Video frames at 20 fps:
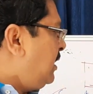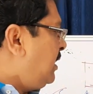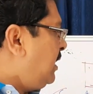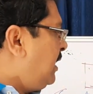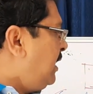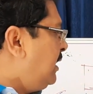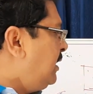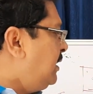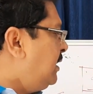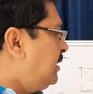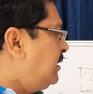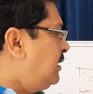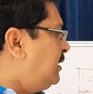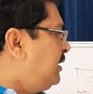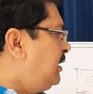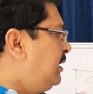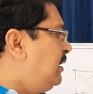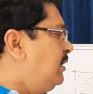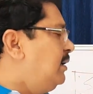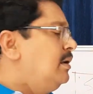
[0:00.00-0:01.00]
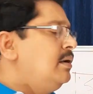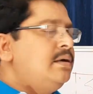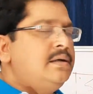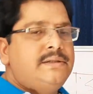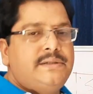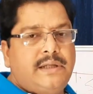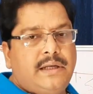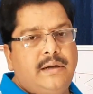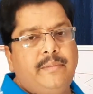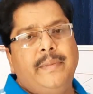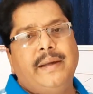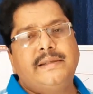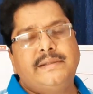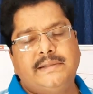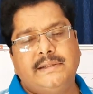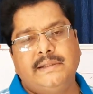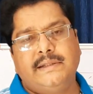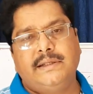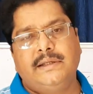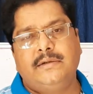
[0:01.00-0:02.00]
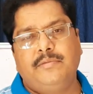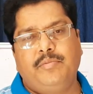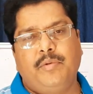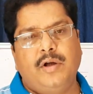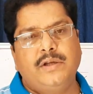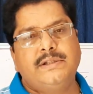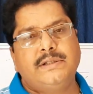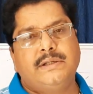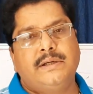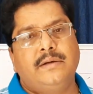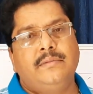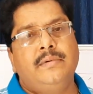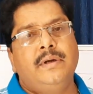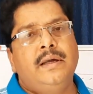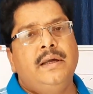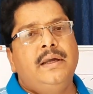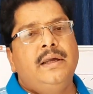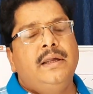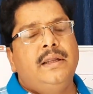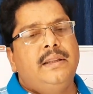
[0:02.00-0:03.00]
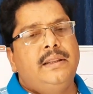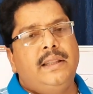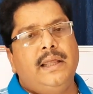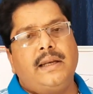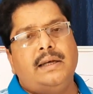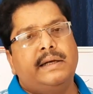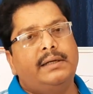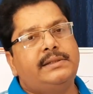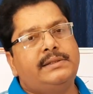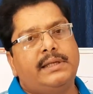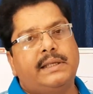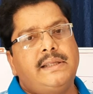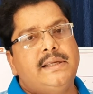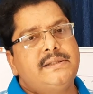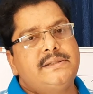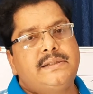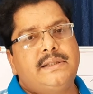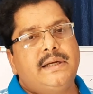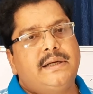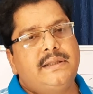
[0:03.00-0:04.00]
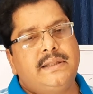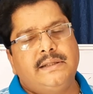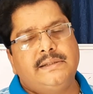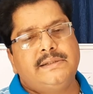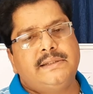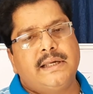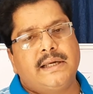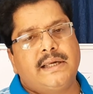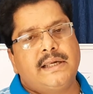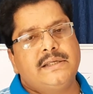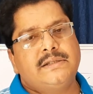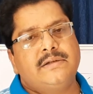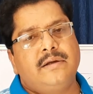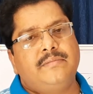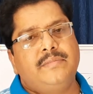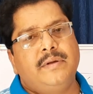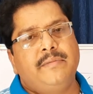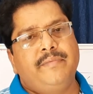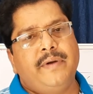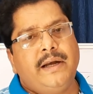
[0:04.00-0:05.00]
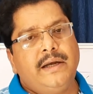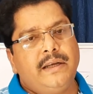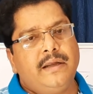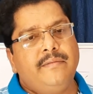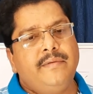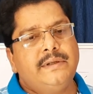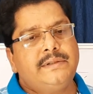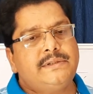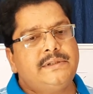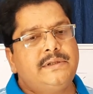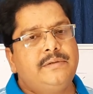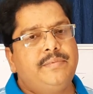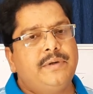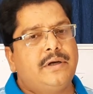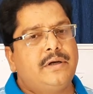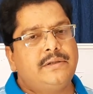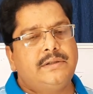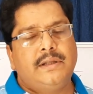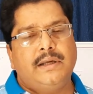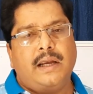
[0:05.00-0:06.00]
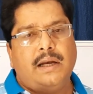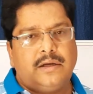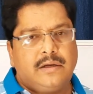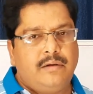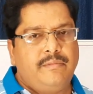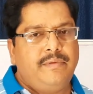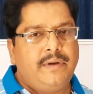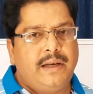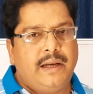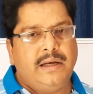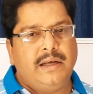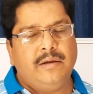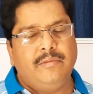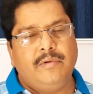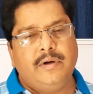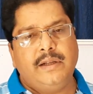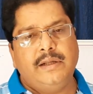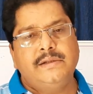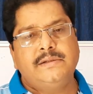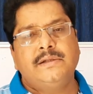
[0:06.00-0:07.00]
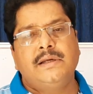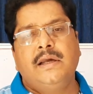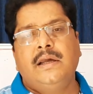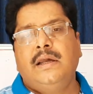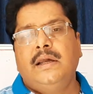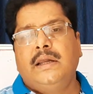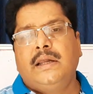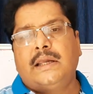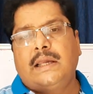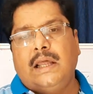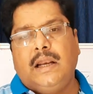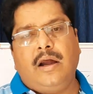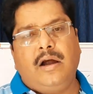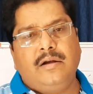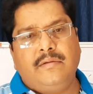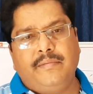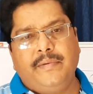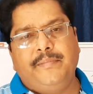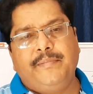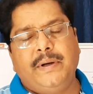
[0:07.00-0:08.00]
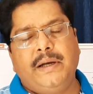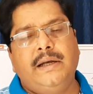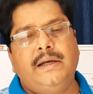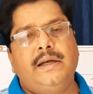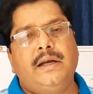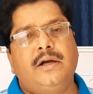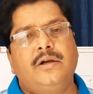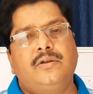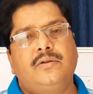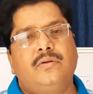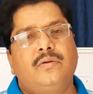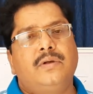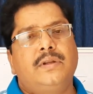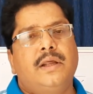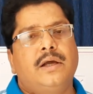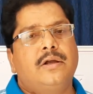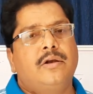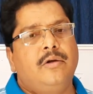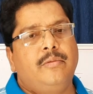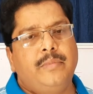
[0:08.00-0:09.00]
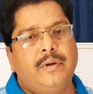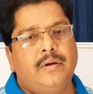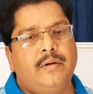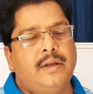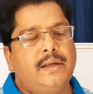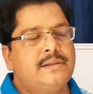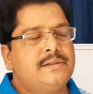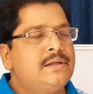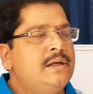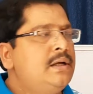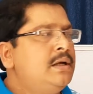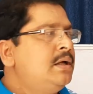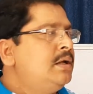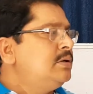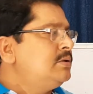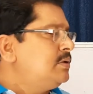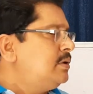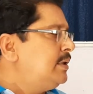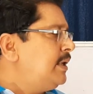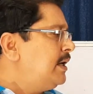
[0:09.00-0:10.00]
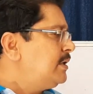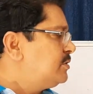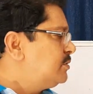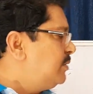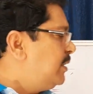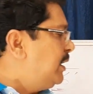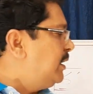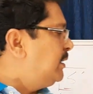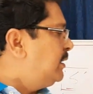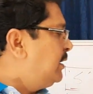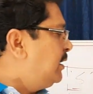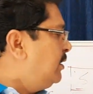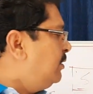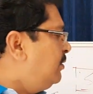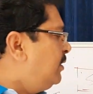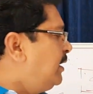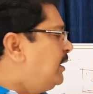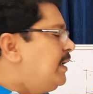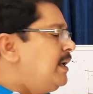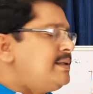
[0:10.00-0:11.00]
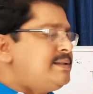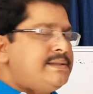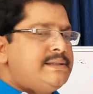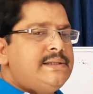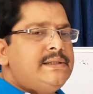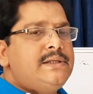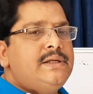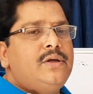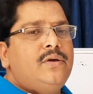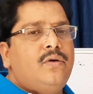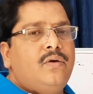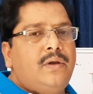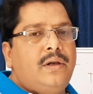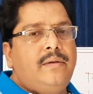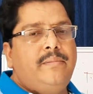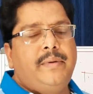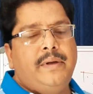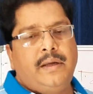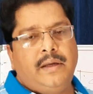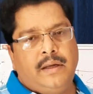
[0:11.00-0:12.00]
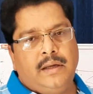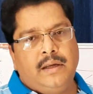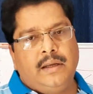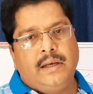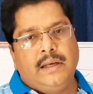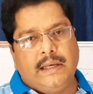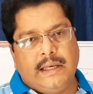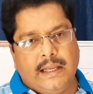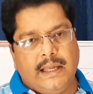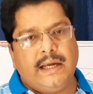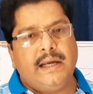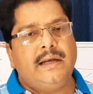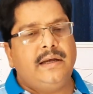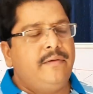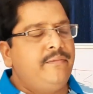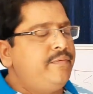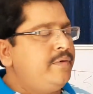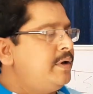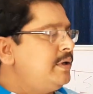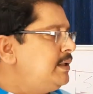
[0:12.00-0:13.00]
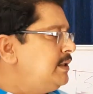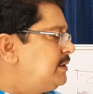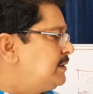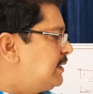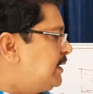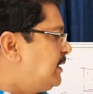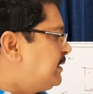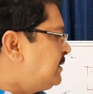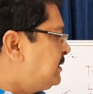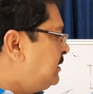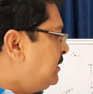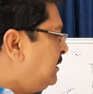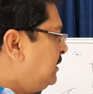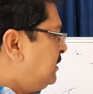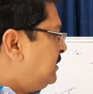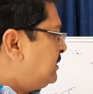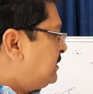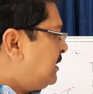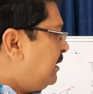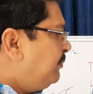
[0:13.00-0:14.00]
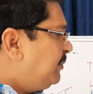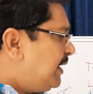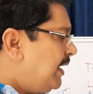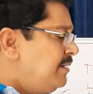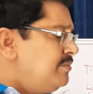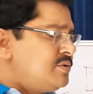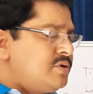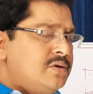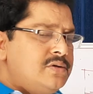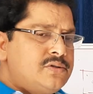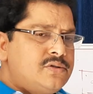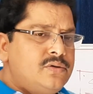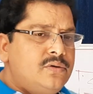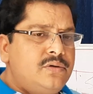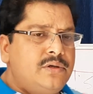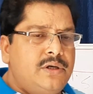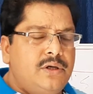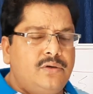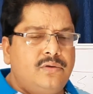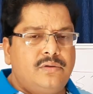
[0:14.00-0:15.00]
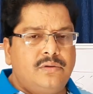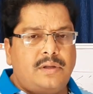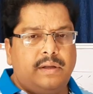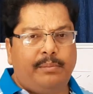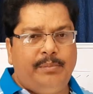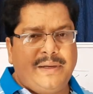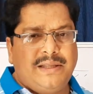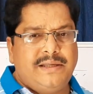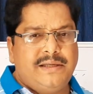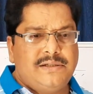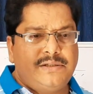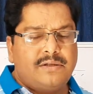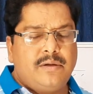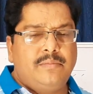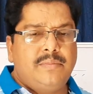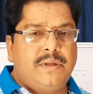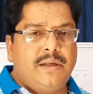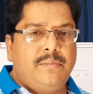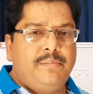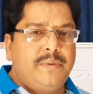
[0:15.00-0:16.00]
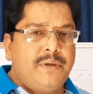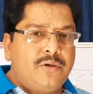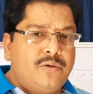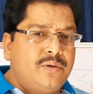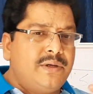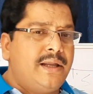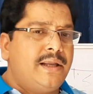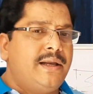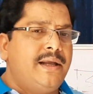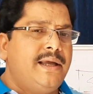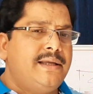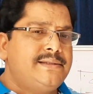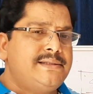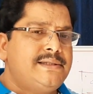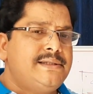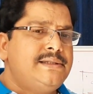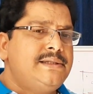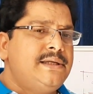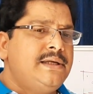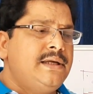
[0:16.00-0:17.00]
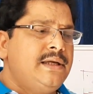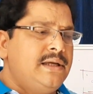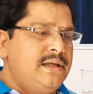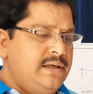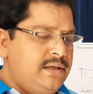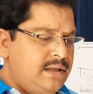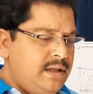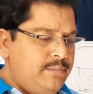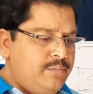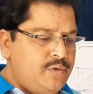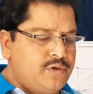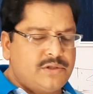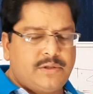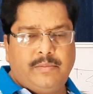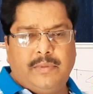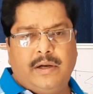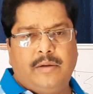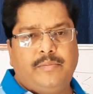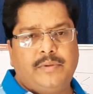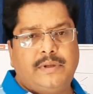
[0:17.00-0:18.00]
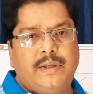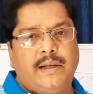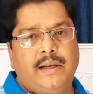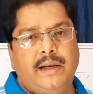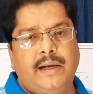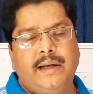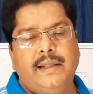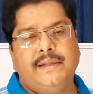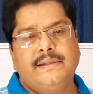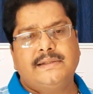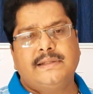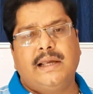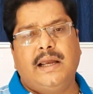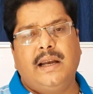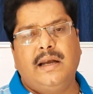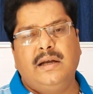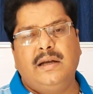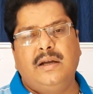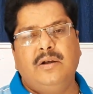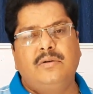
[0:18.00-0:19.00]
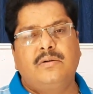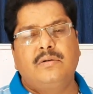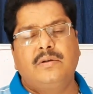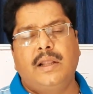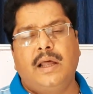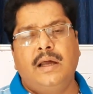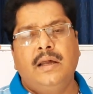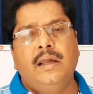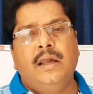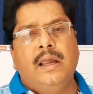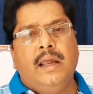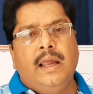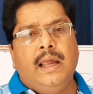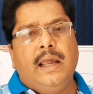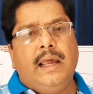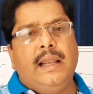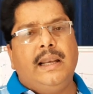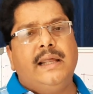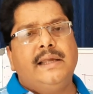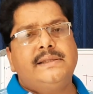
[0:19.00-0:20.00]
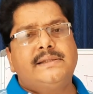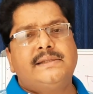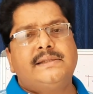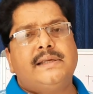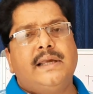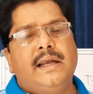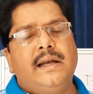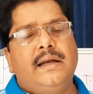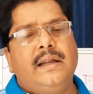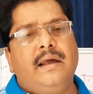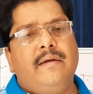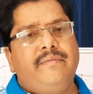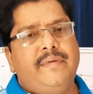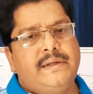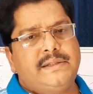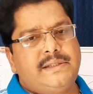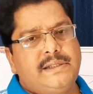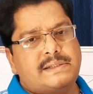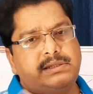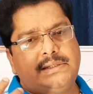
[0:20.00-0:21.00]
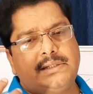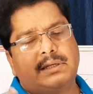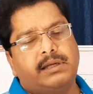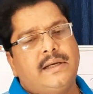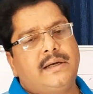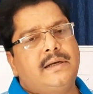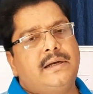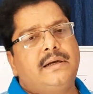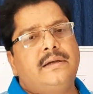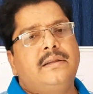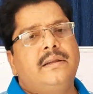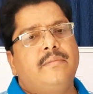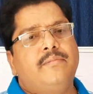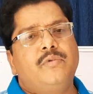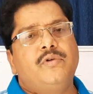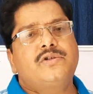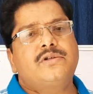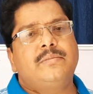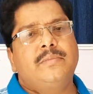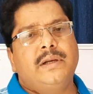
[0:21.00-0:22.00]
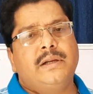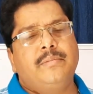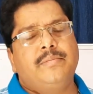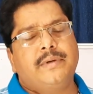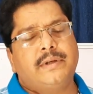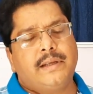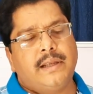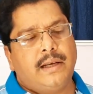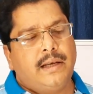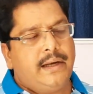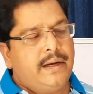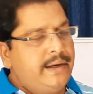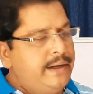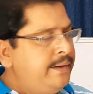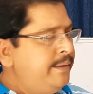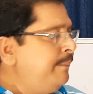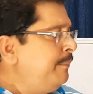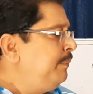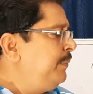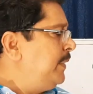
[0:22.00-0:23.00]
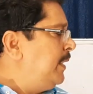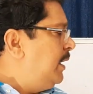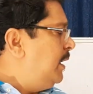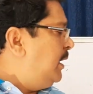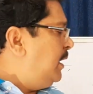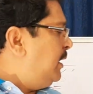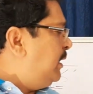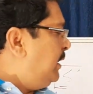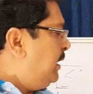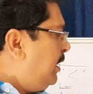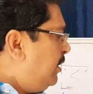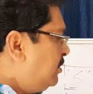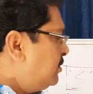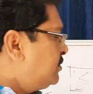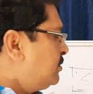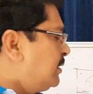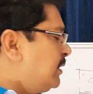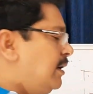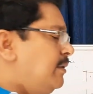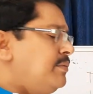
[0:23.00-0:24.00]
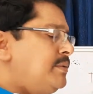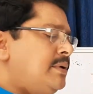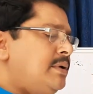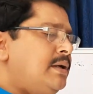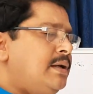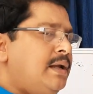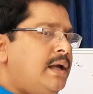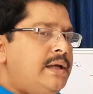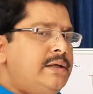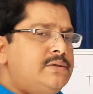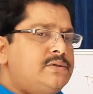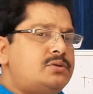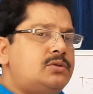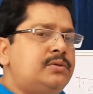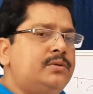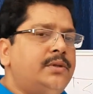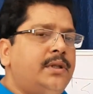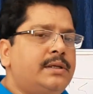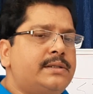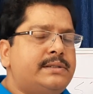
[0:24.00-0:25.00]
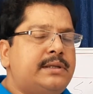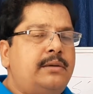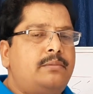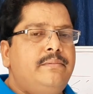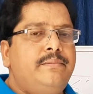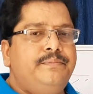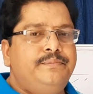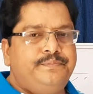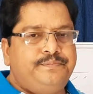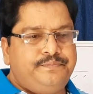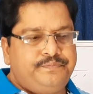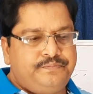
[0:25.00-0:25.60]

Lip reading: and the serum HCG is positive, then it suggests that this is a case of the phantom HCG, because the heterophil antibodies cannot be filtered through the glomerulus. So that's why the urine HCG will be negative for this case. Sometimes also due to the presence of the pituitary HCG in the postmenopausal ladies, and due to the LH and FSH secreted in the postmenopausal lady, they also give rise to some